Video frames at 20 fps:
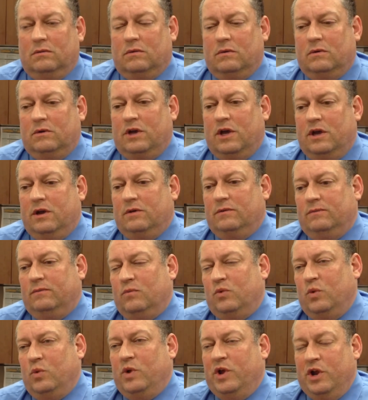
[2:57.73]
Okay,
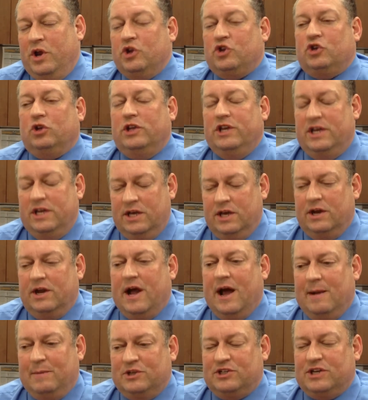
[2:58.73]
when we initially get a
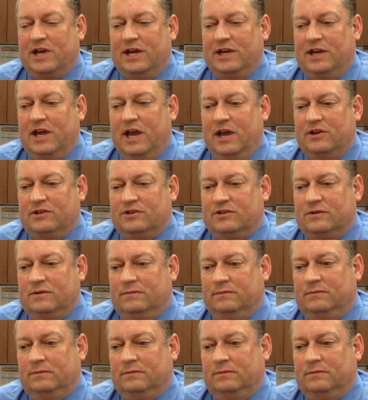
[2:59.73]
homicide case,